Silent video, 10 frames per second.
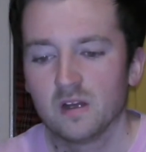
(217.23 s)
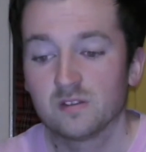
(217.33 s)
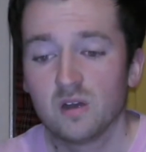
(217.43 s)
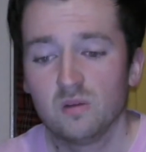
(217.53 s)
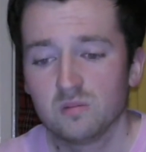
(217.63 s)

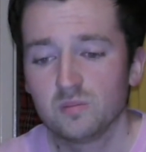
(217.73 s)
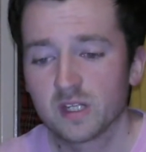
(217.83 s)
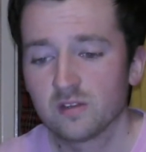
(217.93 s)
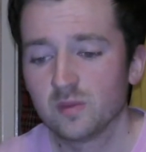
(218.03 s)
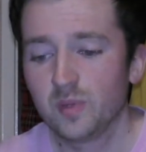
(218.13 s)
So,
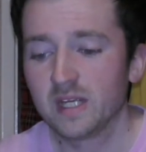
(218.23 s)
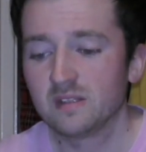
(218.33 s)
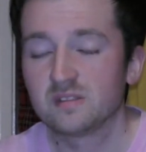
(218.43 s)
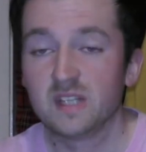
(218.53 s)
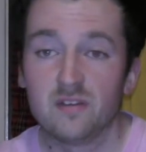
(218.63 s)
because the Ping
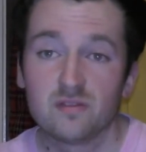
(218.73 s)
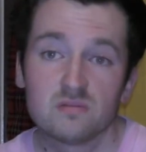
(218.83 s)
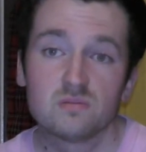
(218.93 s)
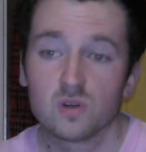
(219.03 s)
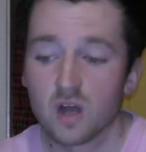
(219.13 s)
is
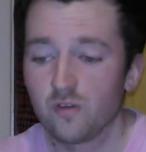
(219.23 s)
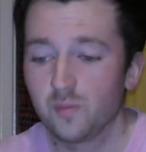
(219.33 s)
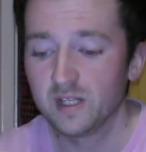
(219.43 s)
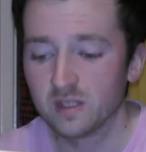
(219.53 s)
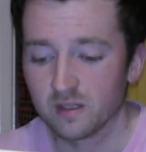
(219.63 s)
stiff, we'll go for
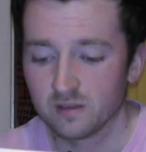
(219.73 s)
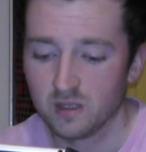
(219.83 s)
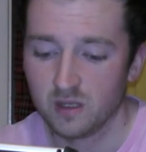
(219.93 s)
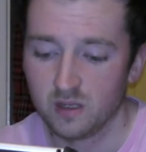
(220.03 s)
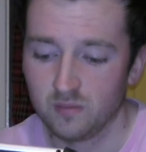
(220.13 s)
then.
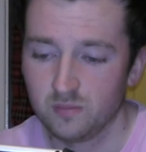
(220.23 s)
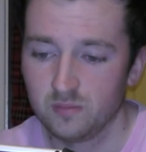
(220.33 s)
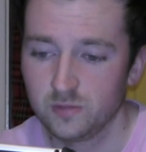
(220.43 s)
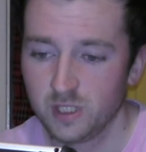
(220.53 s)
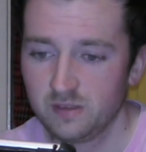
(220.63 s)

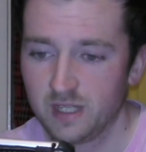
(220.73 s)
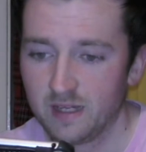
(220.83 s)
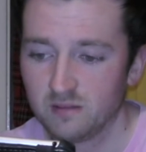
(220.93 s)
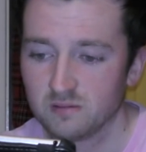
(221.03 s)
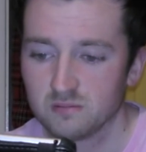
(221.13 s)

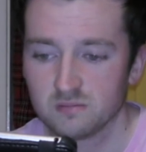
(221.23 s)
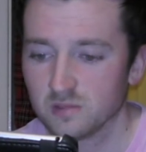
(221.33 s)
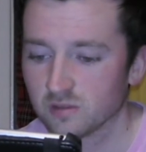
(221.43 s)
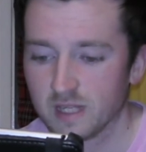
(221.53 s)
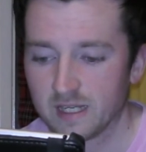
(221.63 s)
G10,
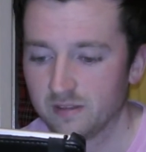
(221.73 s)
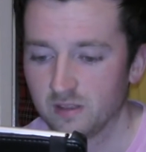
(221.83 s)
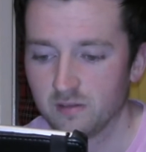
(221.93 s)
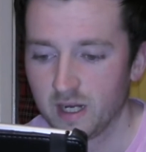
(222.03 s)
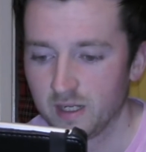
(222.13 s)
looks like it's
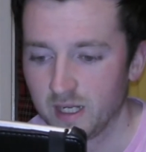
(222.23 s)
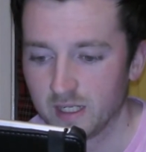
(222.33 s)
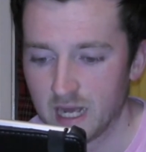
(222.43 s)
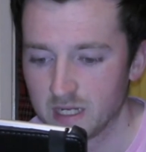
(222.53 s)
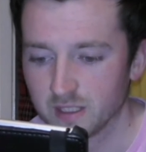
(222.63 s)
in great nick,
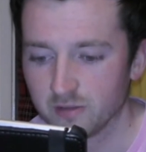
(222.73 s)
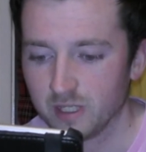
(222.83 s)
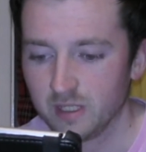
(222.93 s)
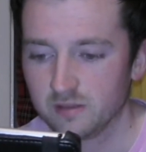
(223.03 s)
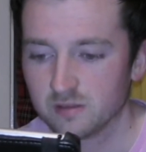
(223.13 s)
9
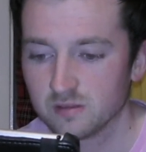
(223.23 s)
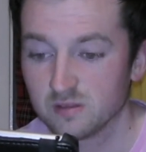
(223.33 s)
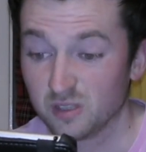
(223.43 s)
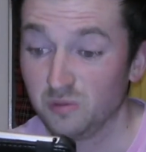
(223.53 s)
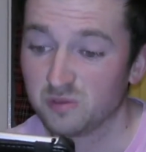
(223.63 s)
degrees,
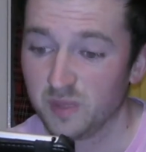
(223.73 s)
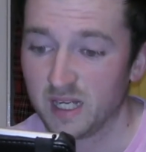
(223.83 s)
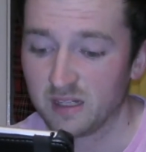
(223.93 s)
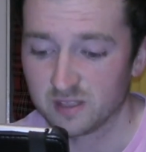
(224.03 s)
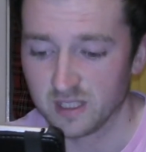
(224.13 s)
suits me
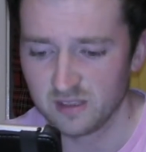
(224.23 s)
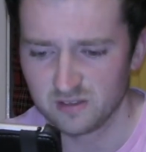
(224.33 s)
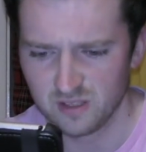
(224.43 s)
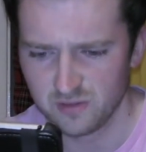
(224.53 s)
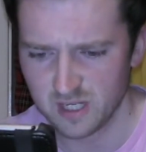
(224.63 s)
actually.
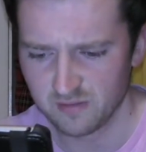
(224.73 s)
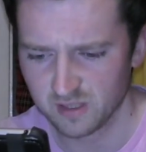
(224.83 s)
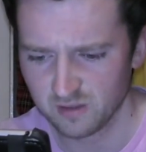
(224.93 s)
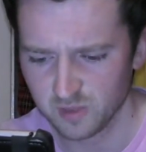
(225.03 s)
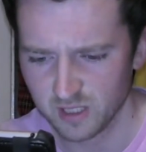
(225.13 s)
Stiff
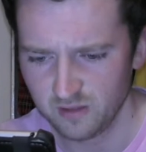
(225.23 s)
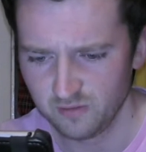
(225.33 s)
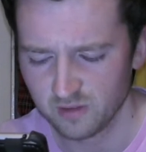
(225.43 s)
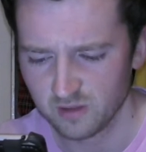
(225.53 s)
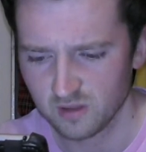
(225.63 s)
shaft, I do believe.